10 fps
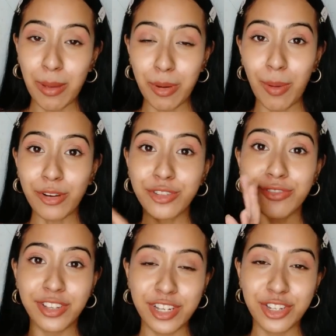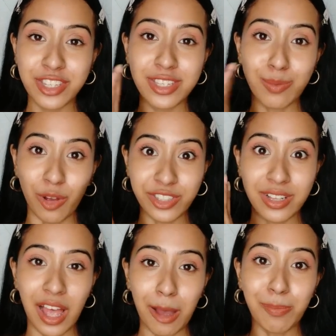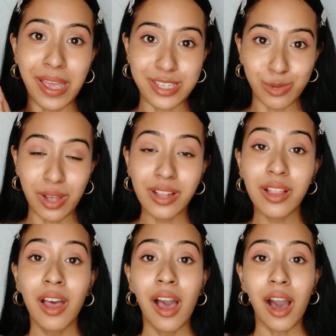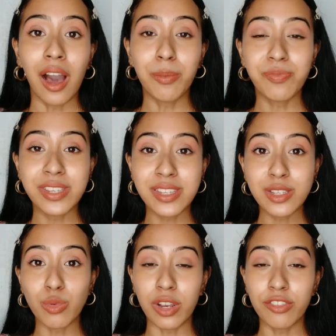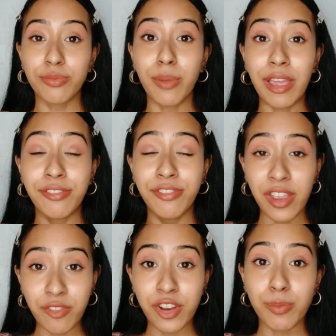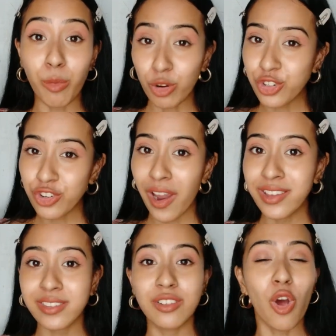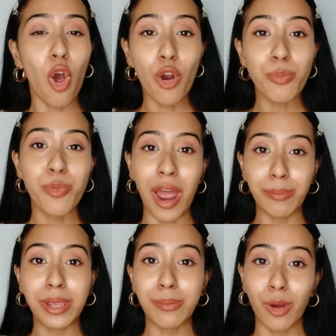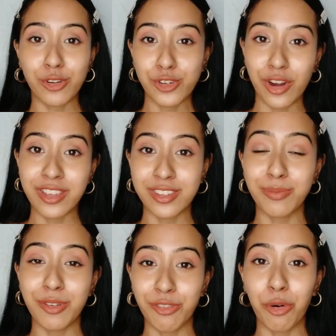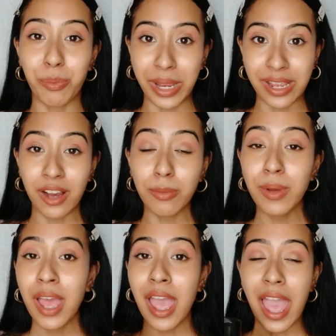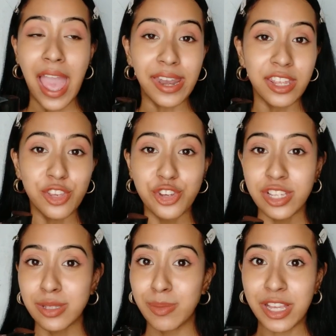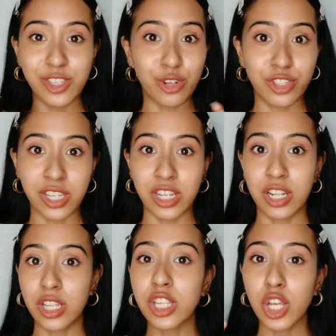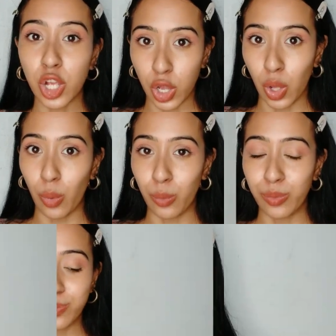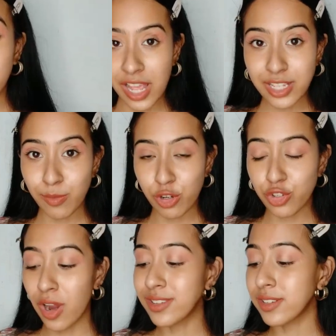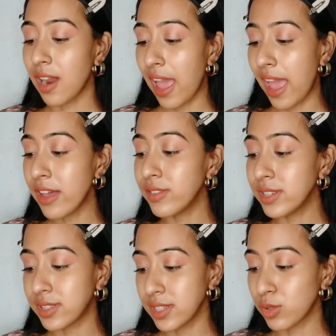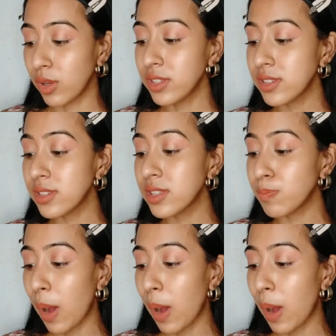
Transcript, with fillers: I'm about to finish this bottle up as well. Um, this is one of my favorite moisturizer or priming moisturizer before makeup, and it just makes your skin glow. So the next moisturizer I have is this one. This is the